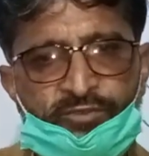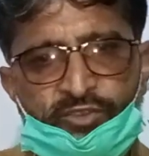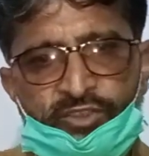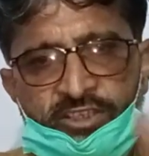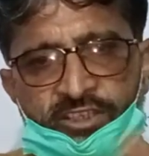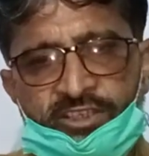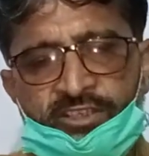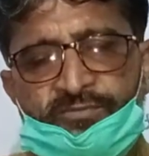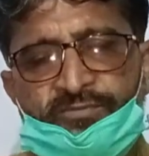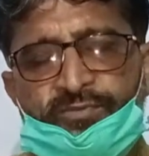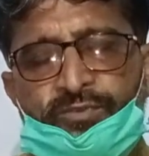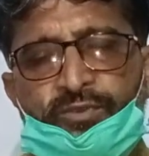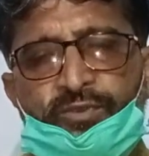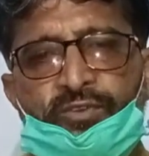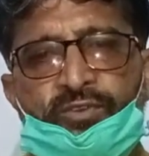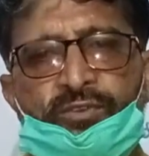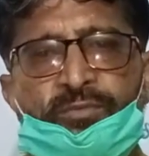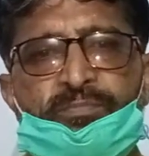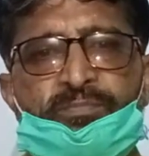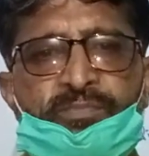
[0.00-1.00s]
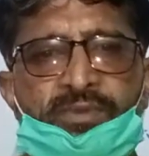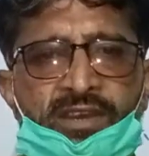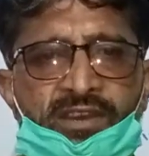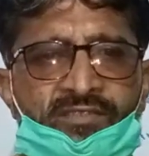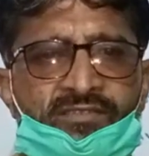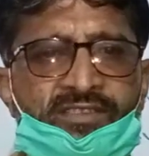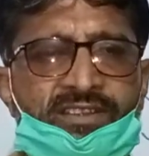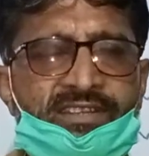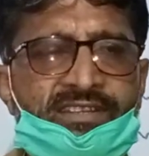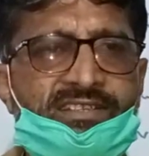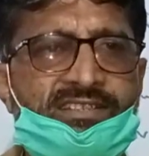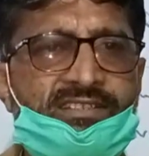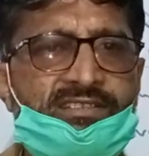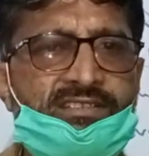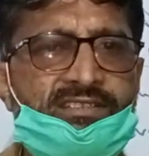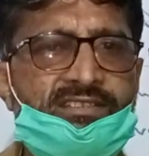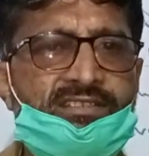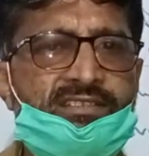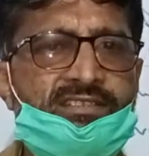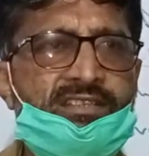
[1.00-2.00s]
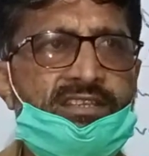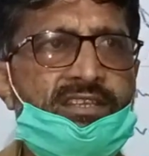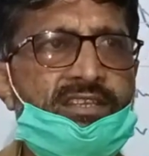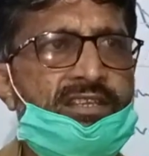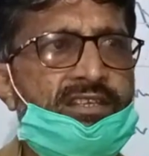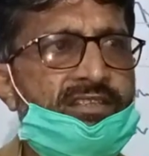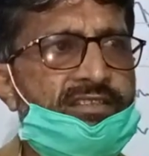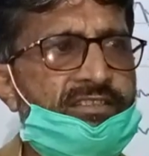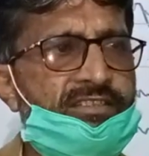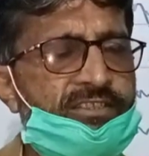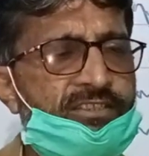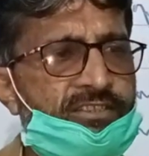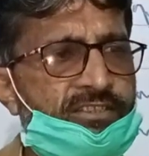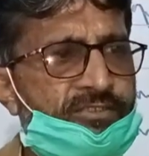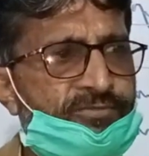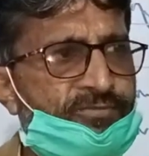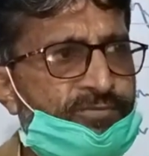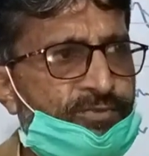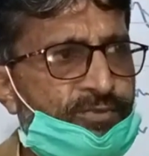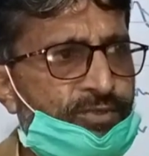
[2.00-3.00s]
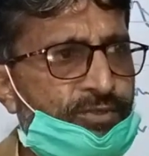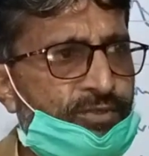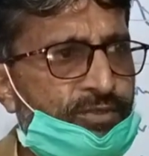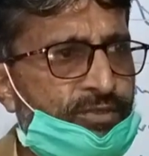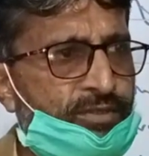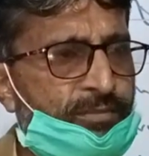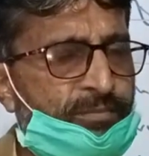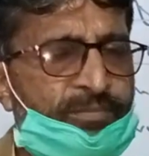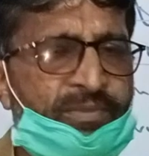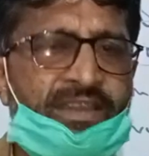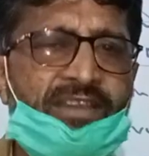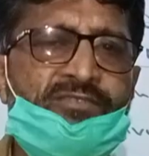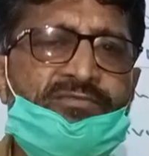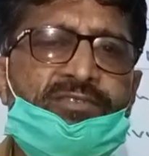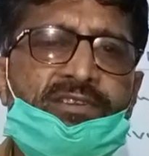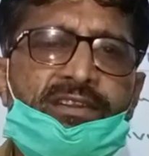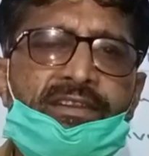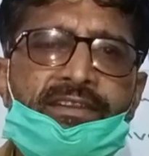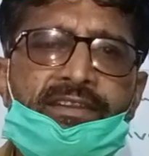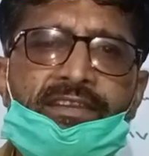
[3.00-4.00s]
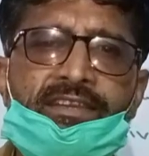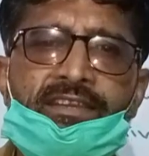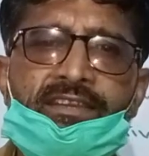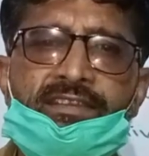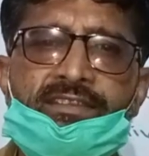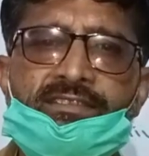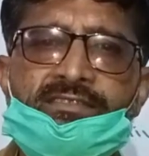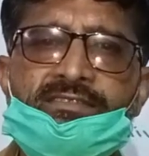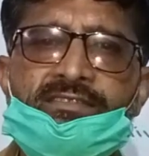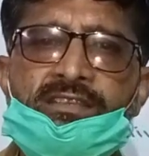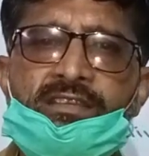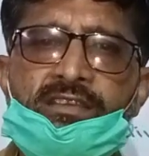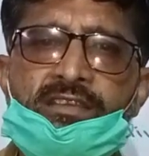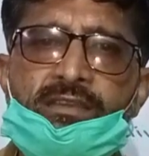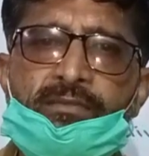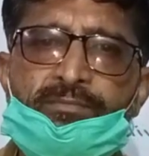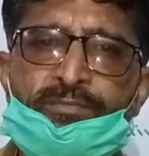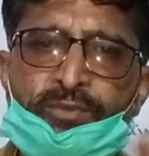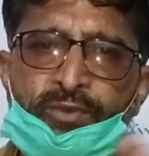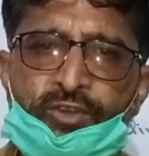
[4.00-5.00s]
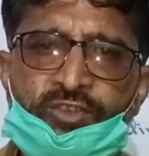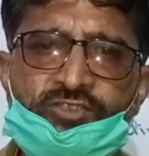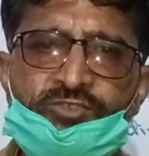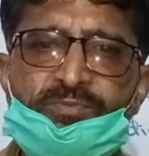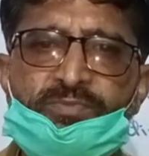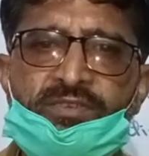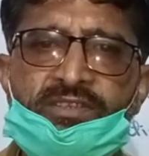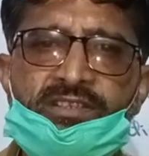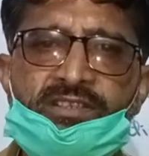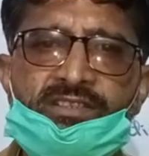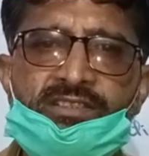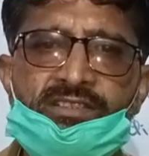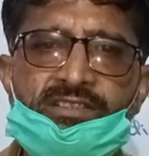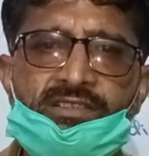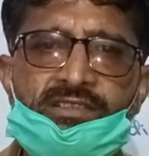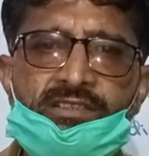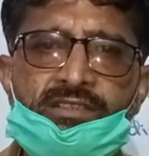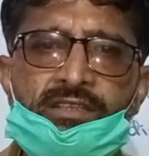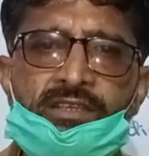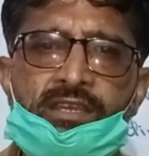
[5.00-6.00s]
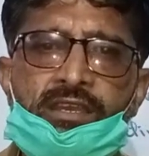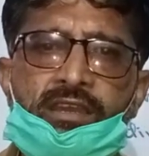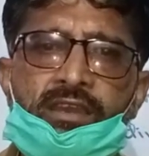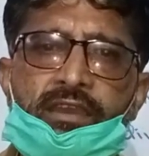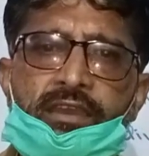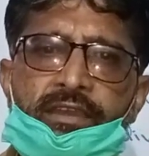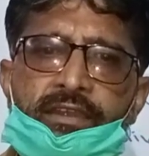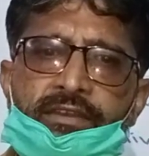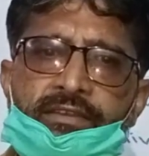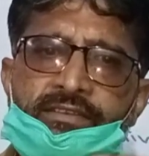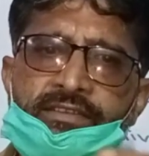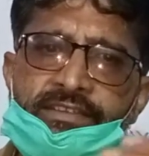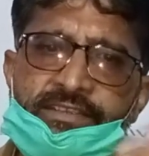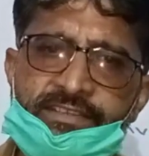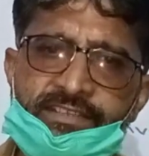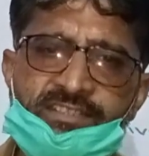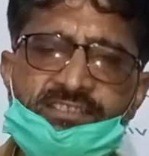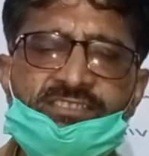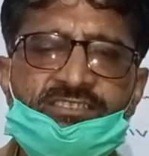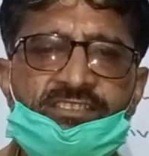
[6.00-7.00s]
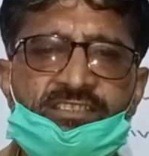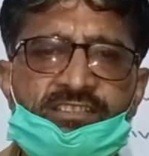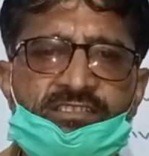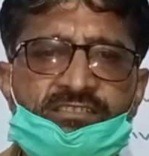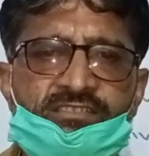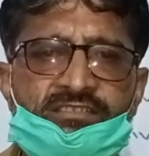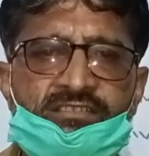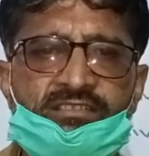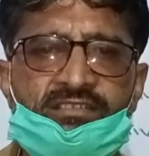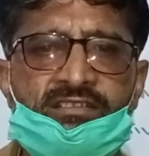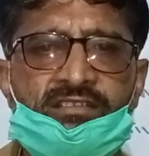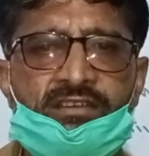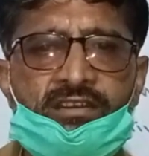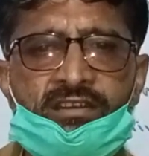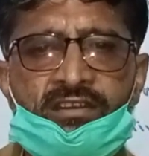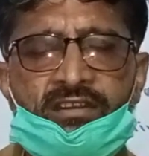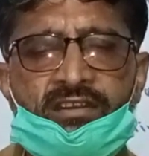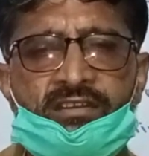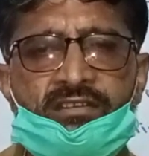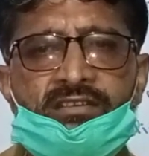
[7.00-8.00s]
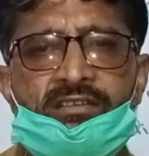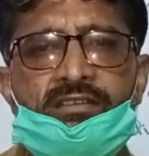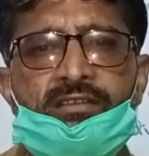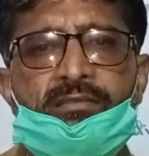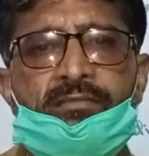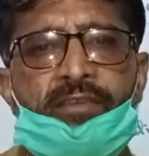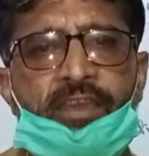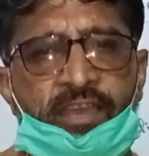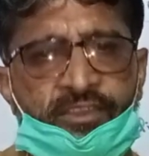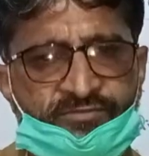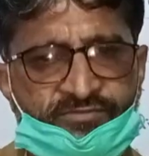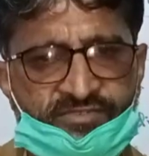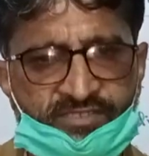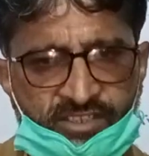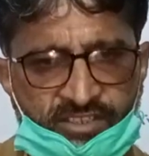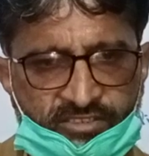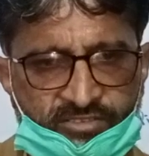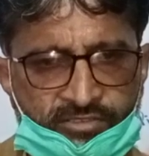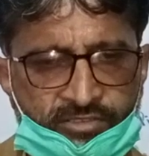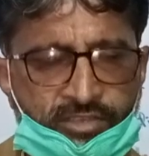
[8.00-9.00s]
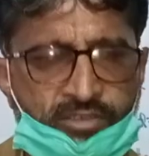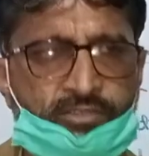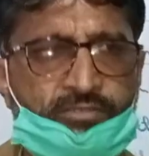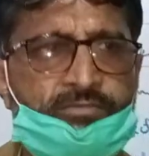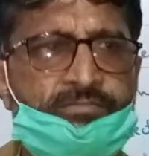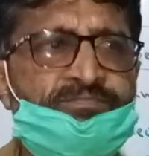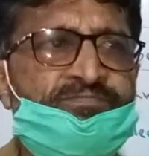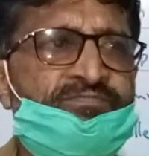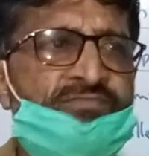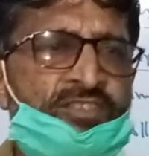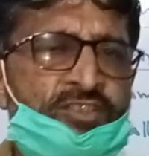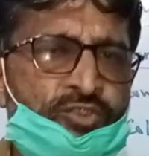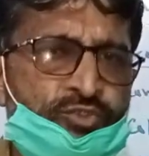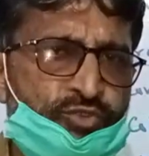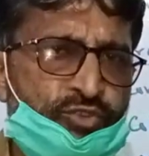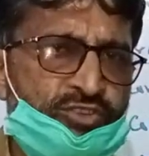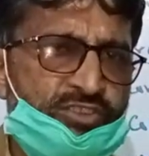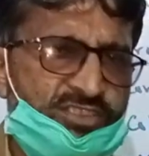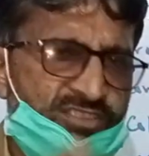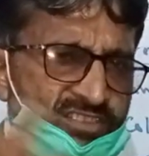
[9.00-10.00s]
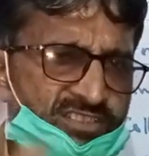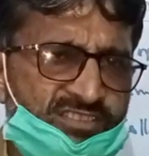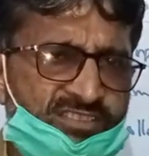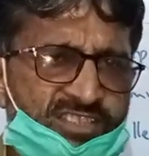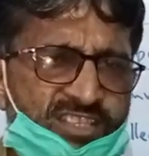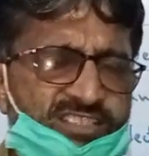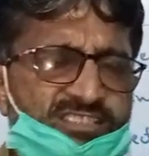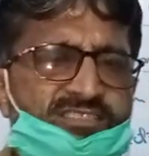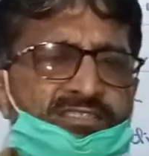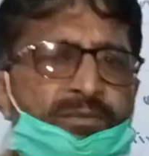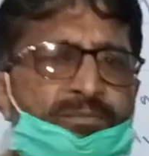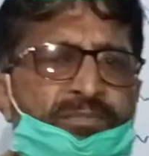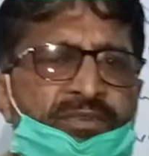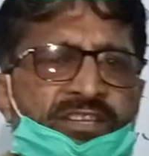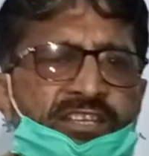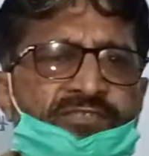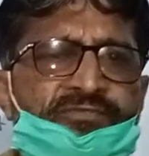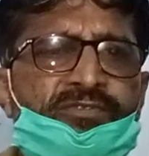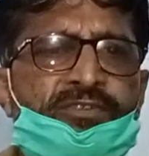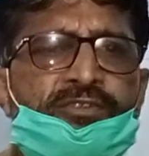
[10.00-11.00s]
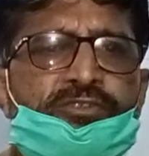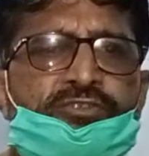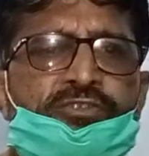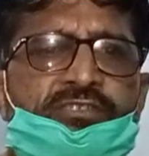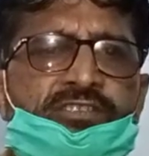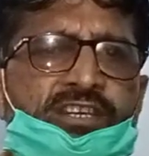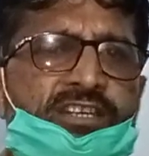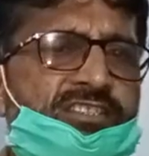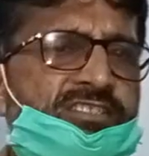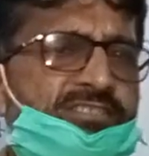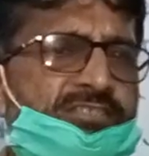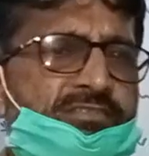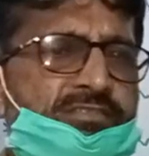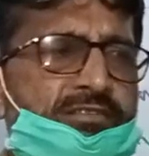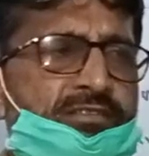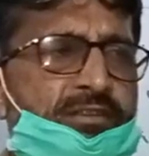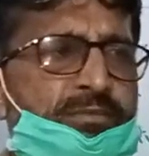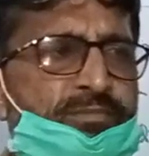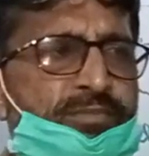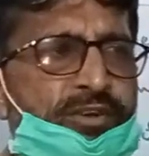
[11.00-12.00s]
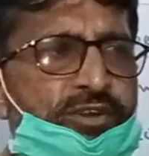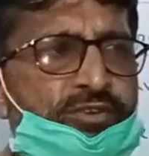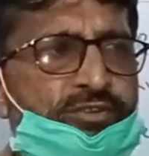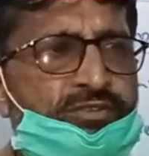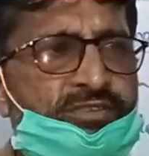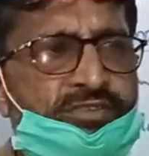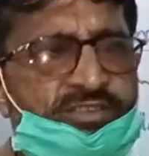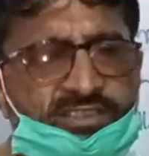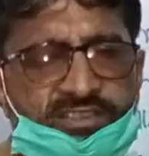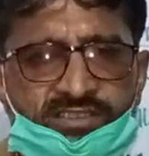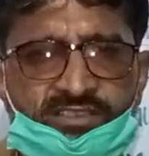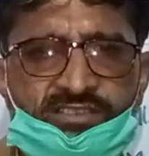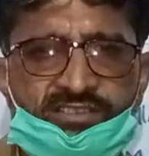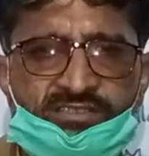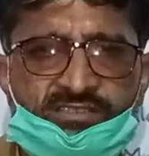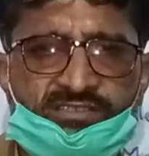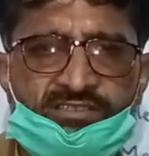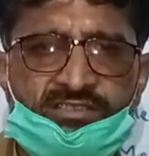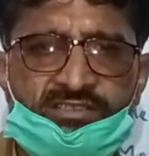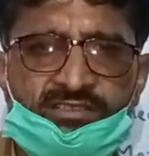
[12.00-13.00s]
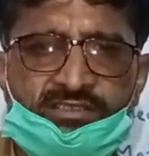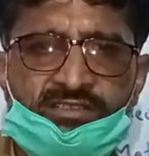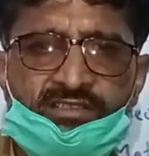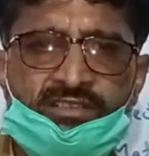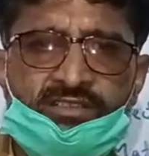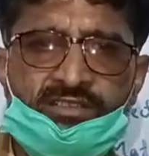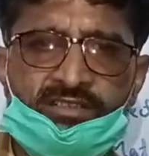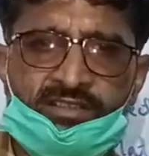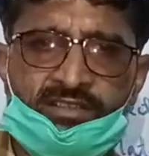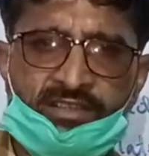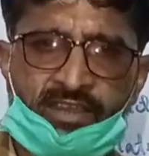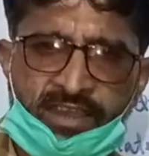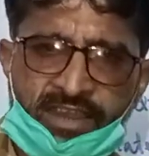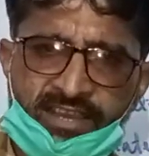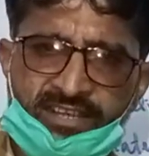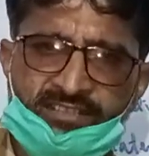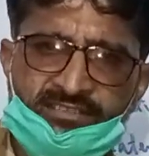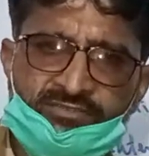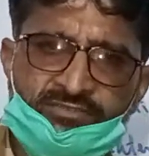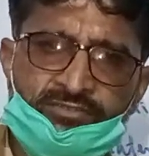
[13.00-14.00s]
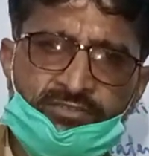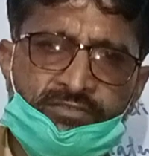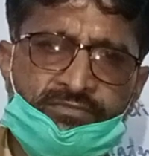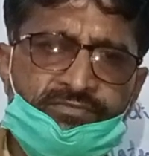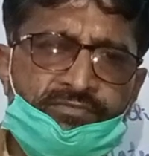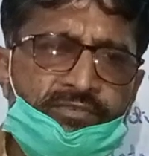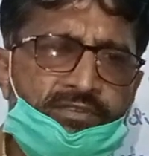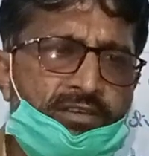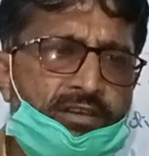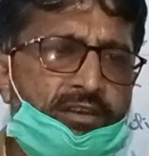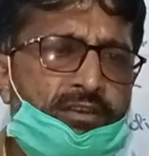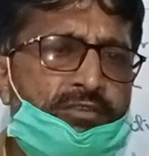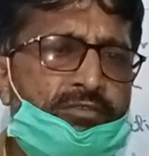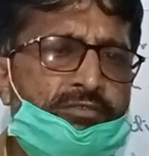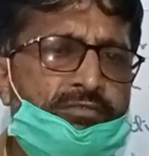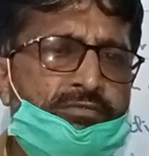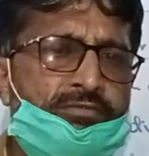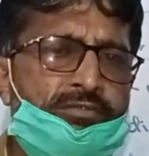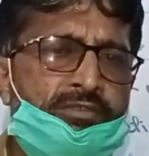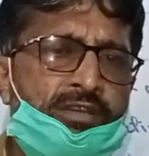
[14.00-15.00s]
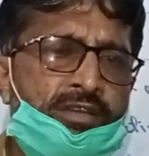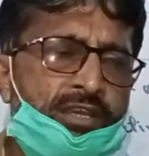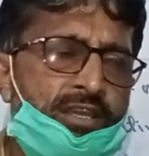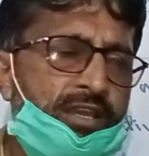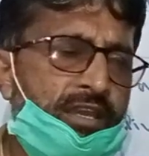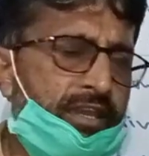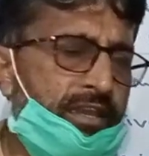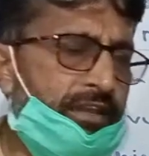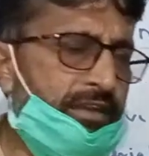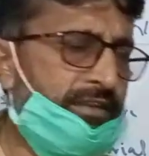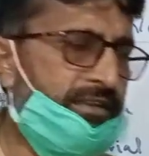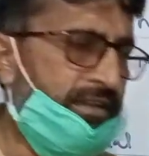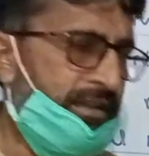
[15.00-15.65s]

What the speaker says: Therefore, poverty, therefore, backwardness, prosperity, and etc. are abstract noun. So, this is just a brief introduction about these kinds of noun. And